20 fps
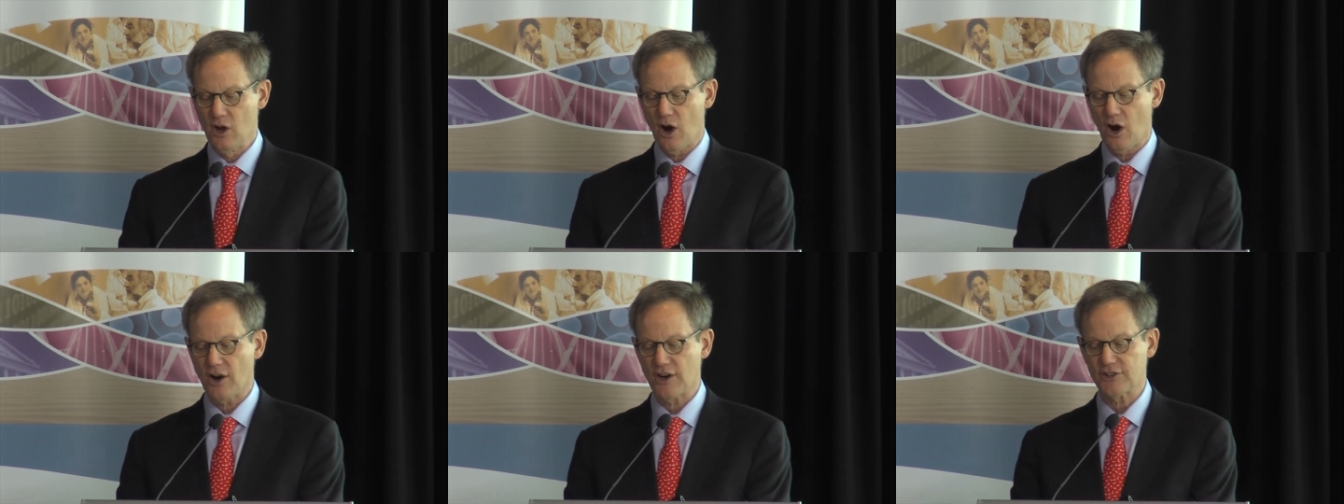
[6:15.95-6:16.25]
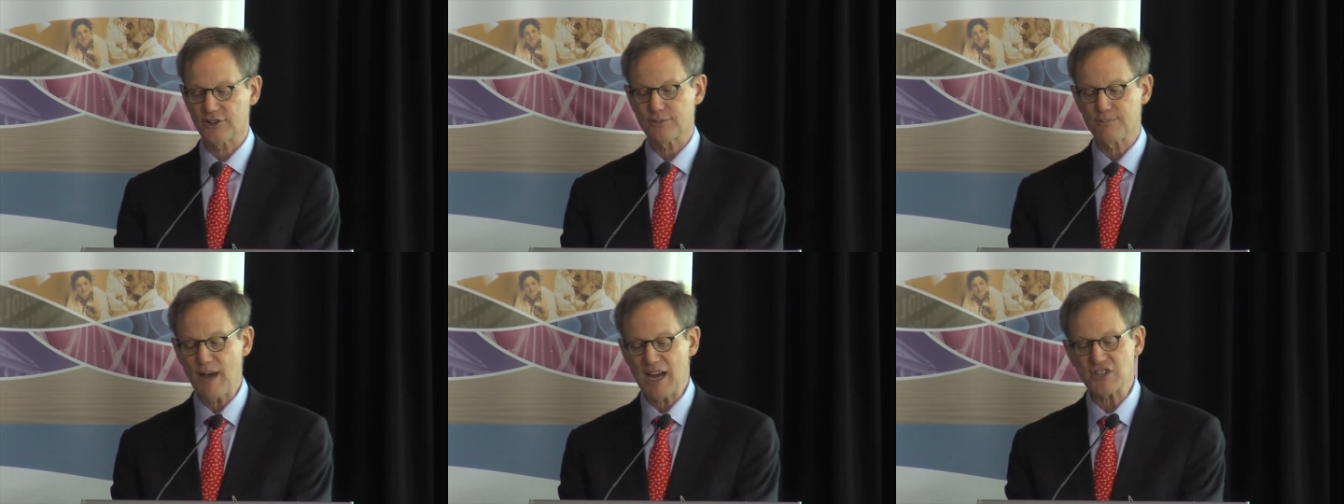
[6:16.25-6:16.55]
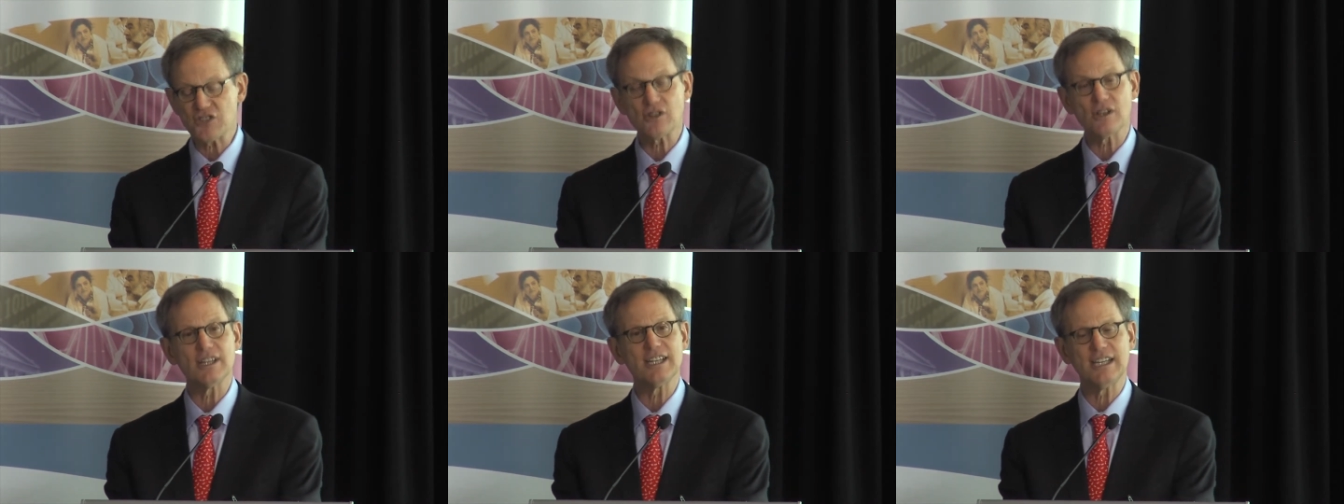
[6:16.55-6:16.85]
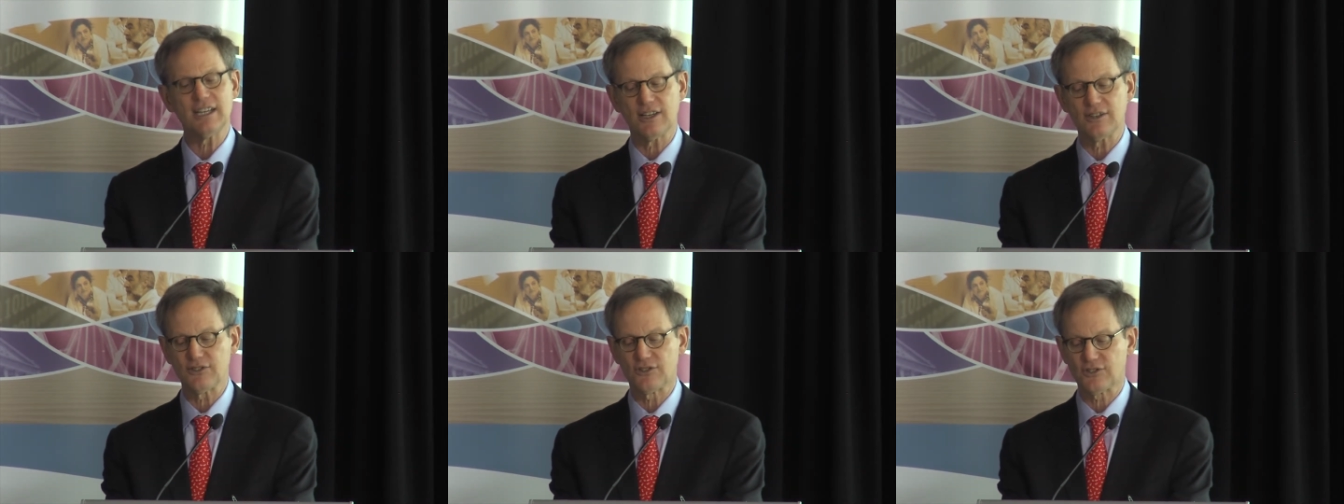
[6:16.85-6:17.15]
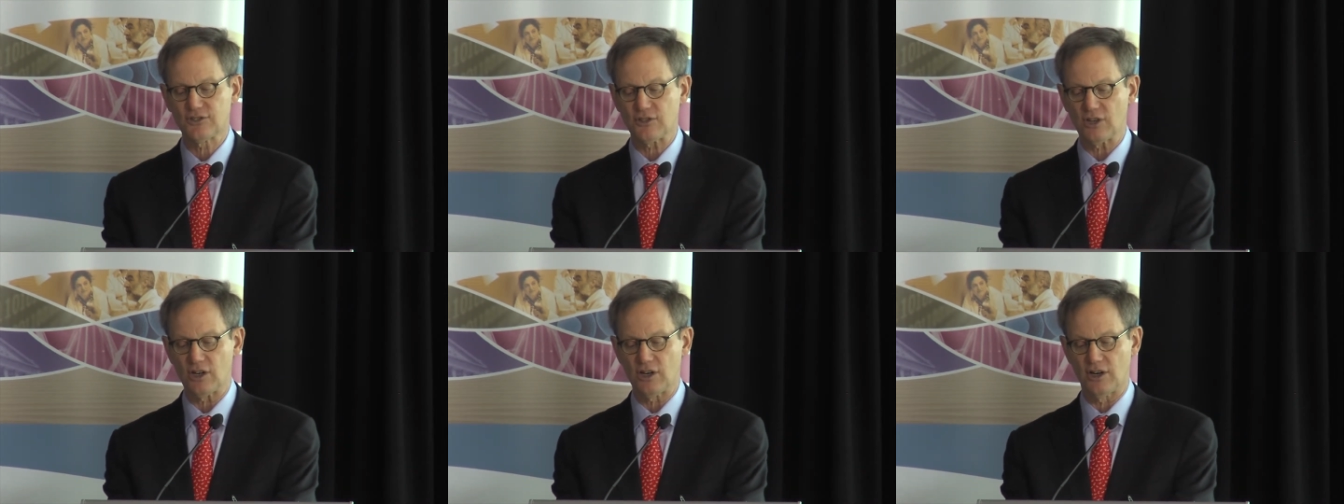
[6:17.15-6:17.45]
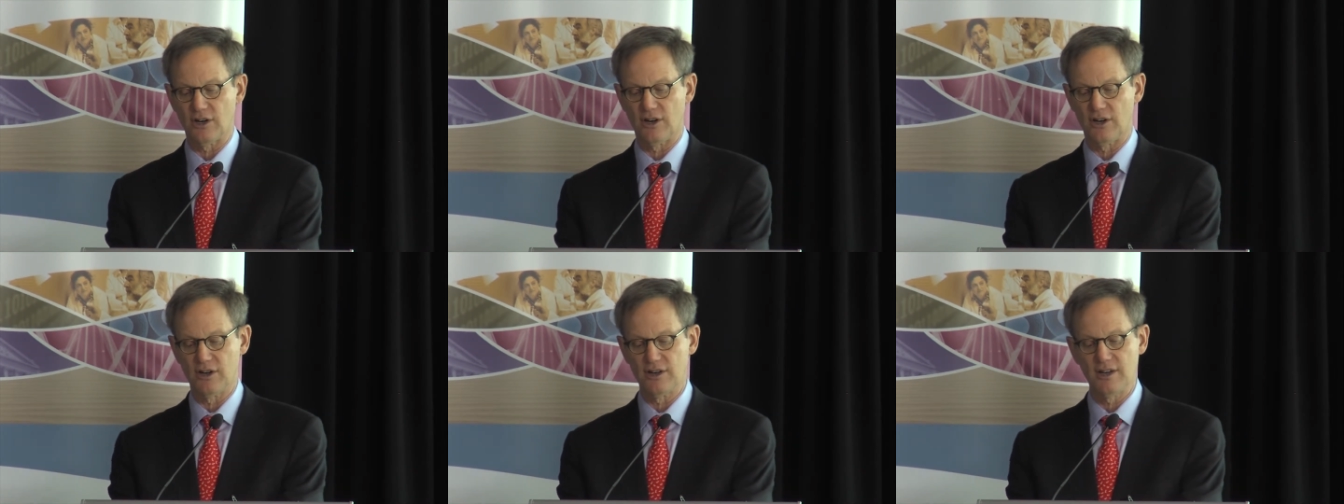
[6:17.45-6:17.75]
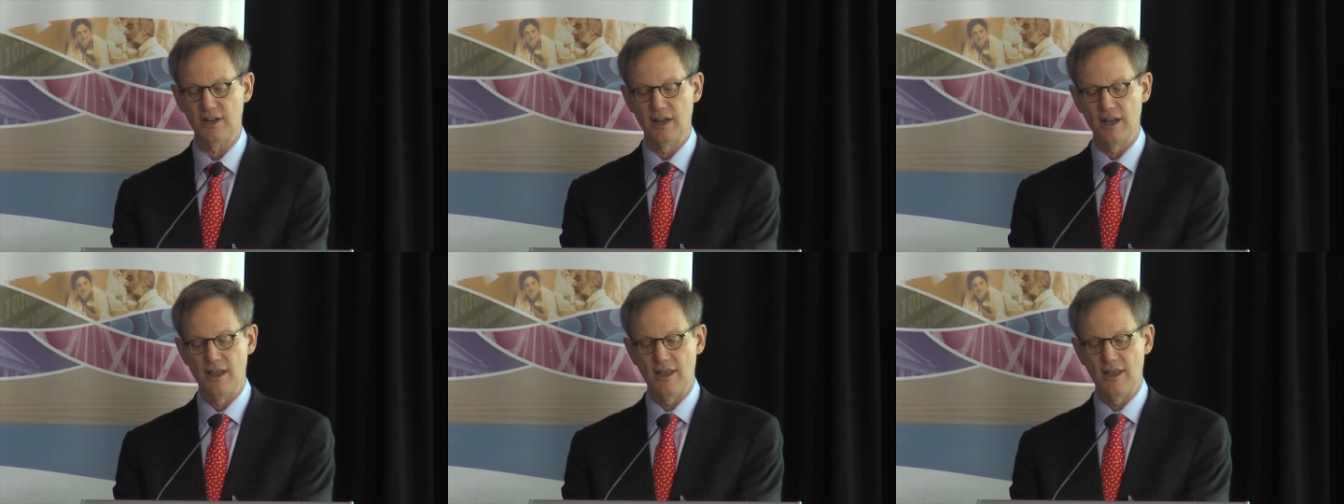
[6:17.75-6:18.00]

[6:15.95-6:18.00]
are especially concerned